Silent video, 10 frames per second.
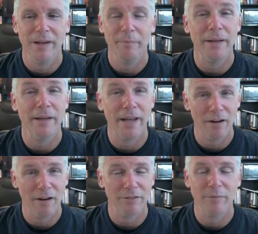Be
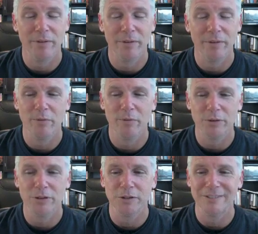careful from an
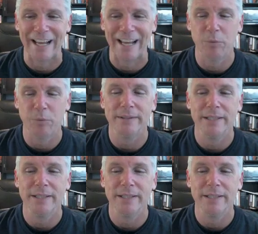emotional standpoint.